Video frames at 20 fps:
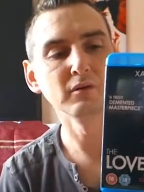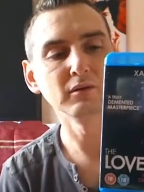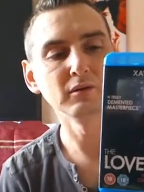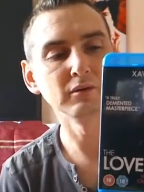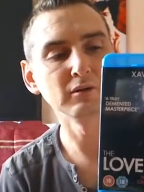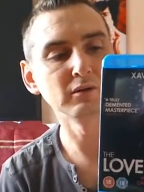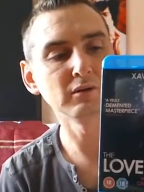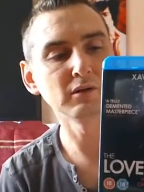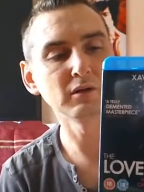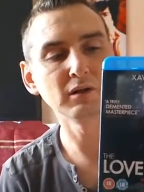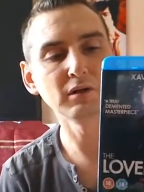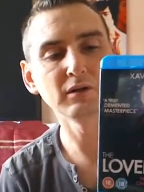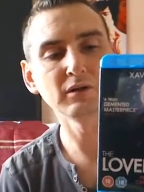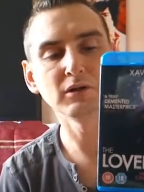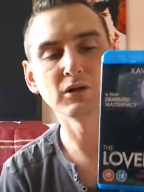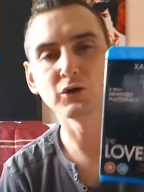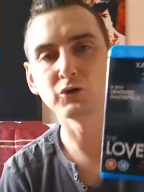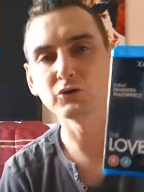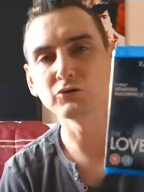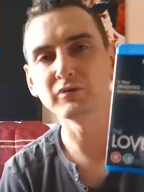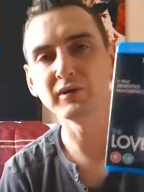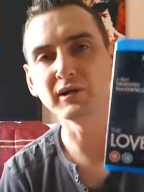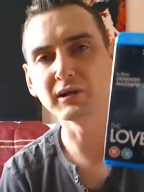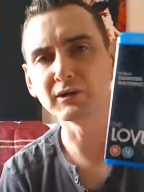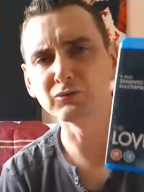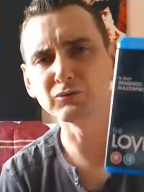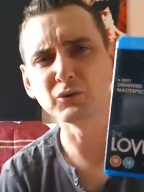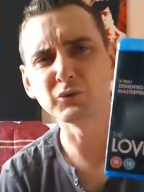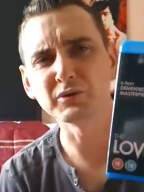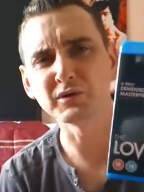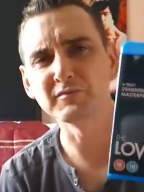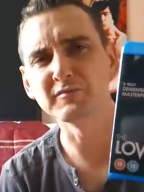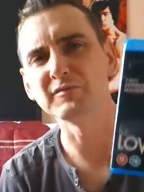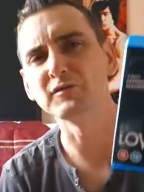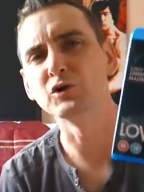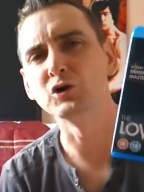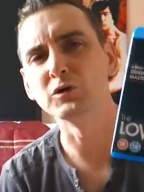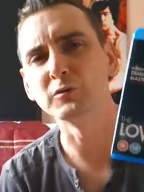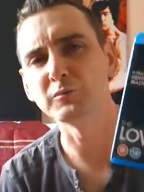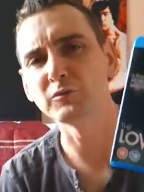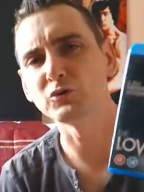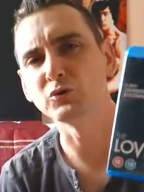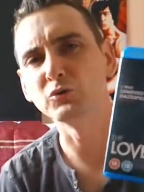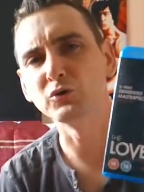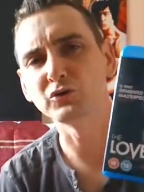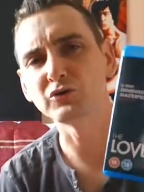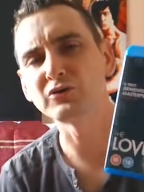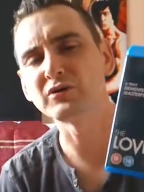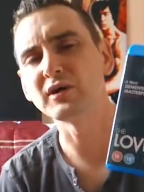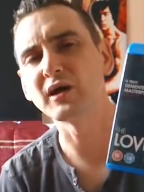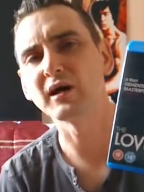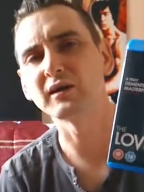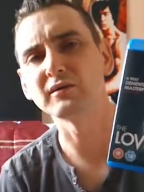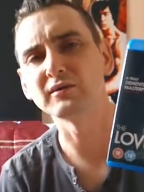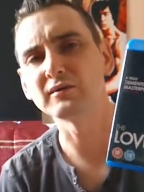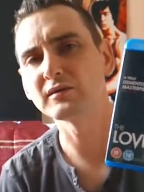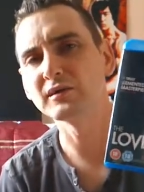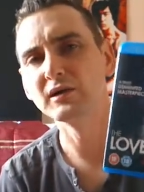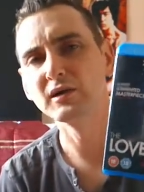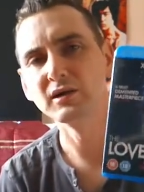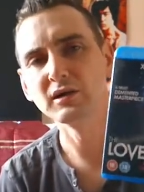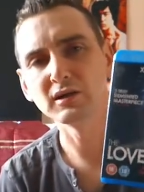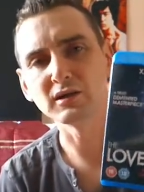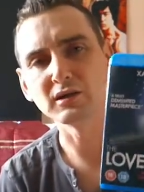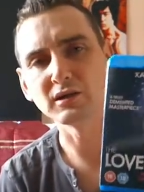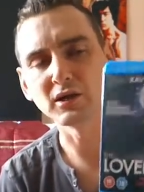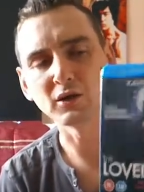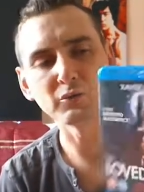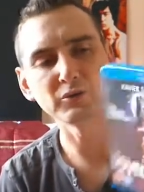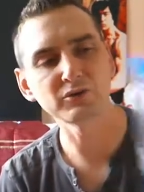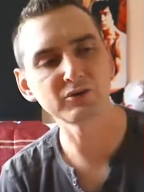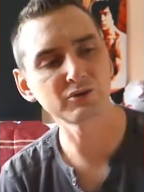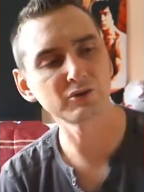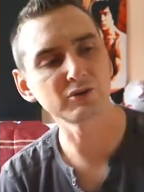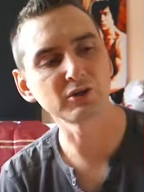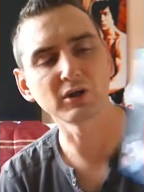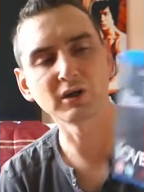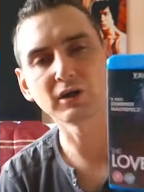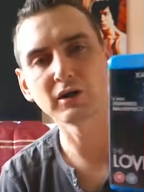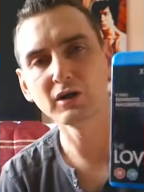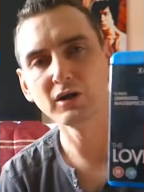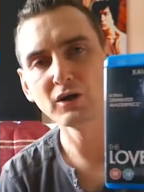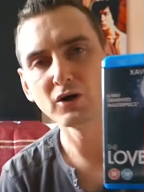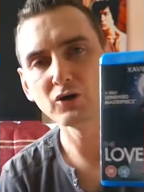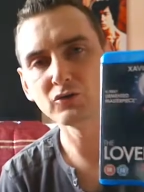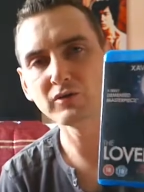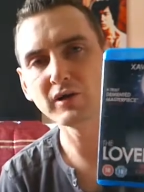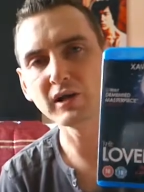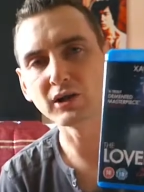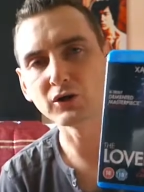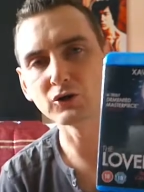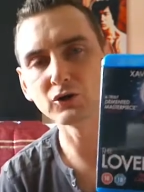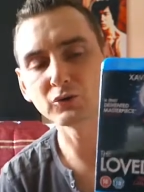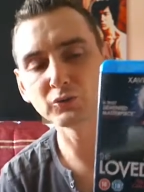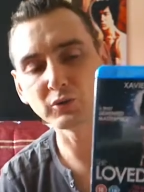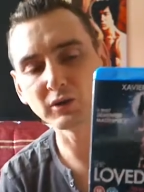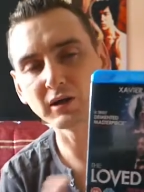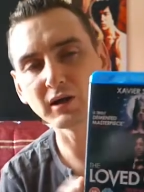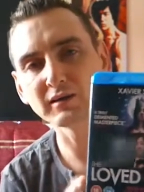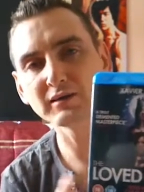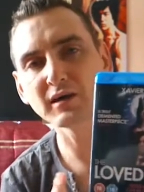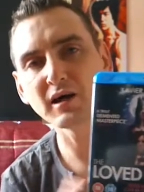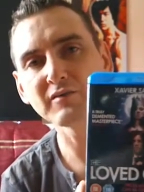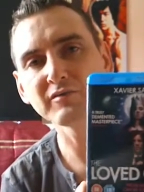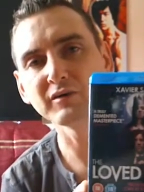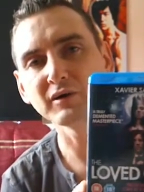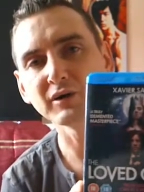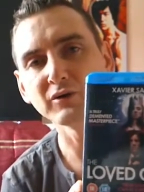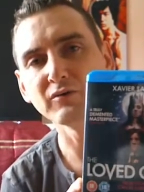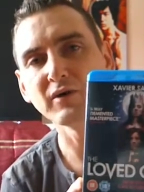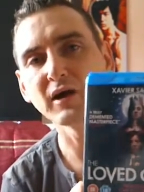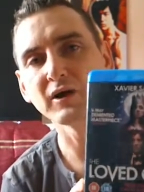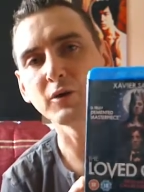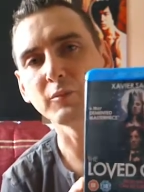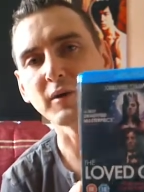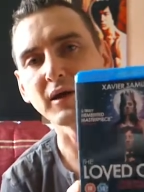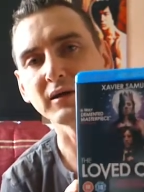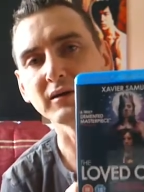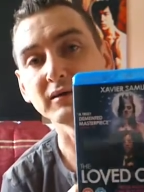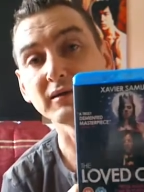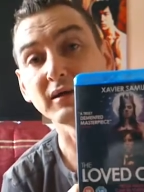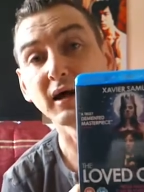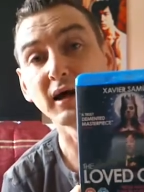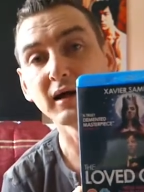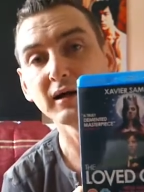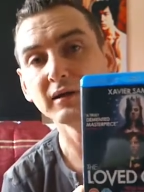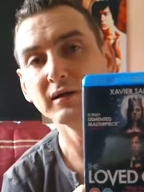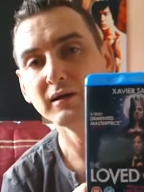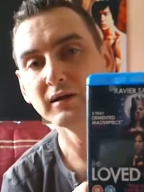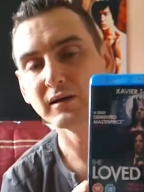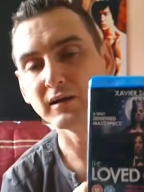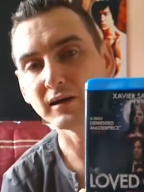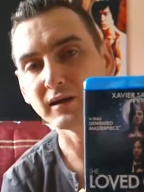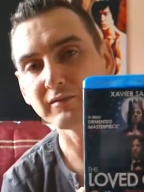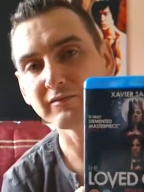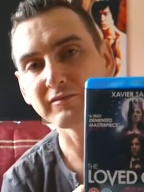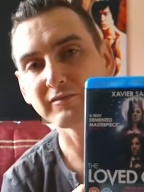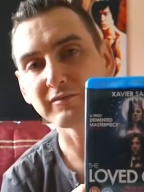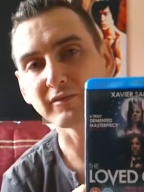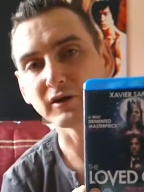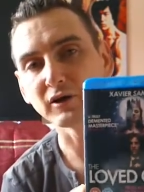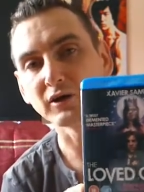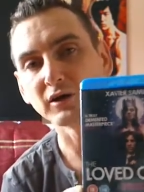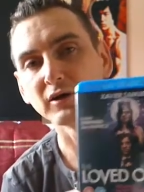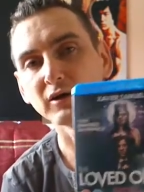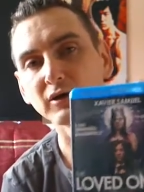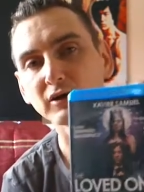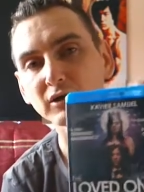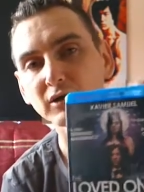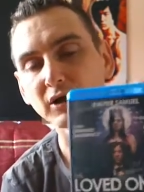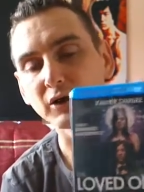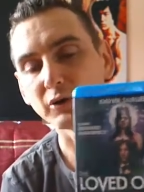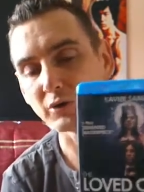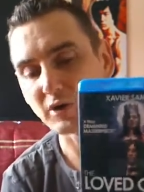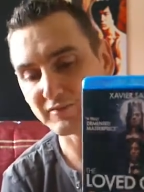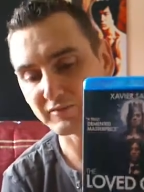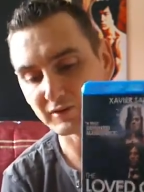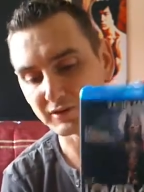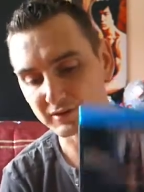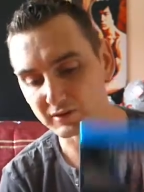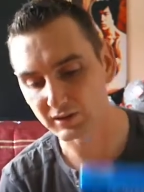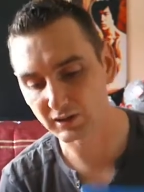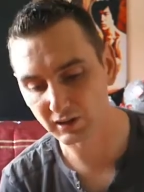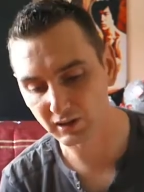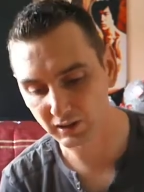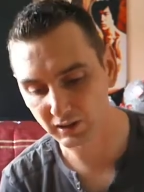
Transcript: and uh, you know you're really rooting for him towards the end. You know it's uh, a really good one. I definitely recommend that if uh, you know you haven't seen